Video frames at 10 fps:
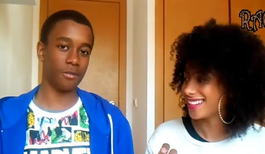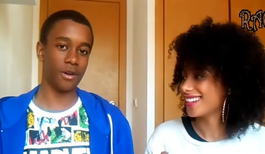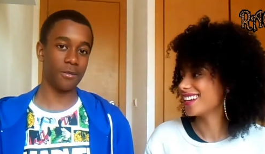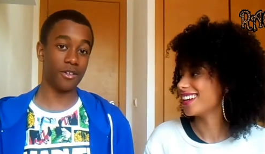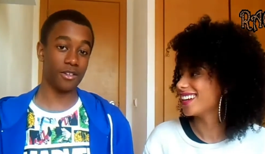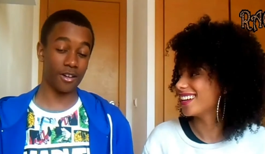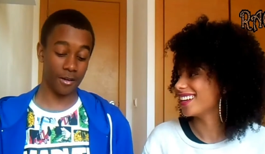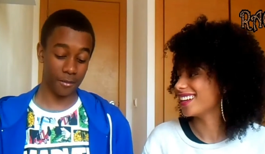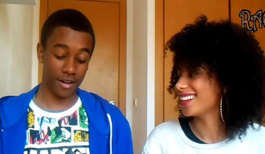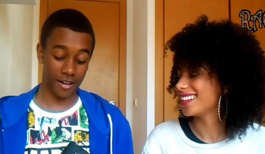Speaker 1: use my
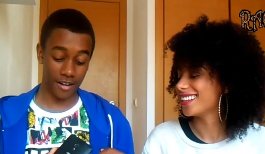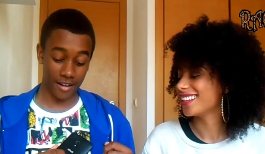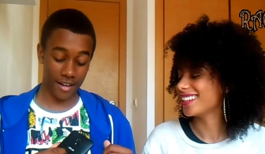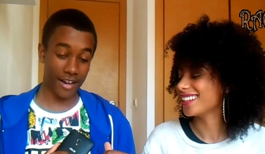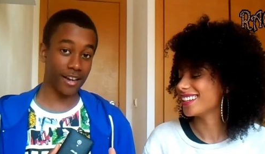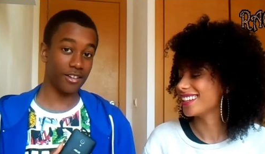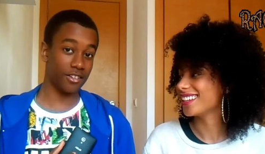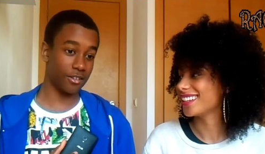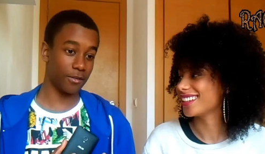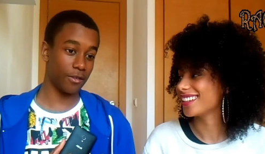music on my
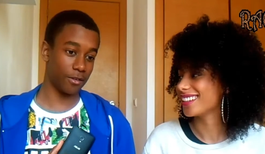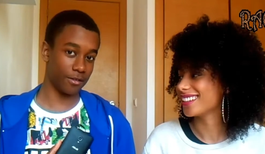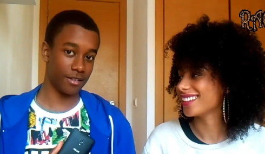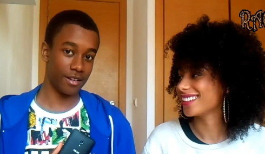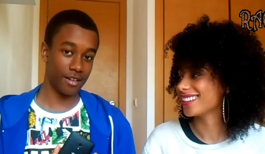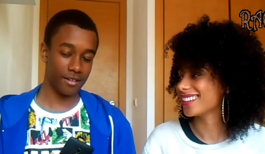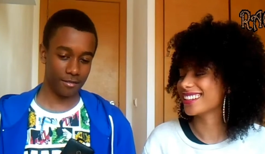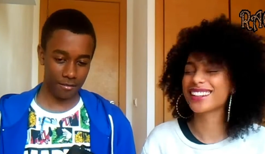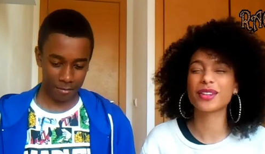Asus phone.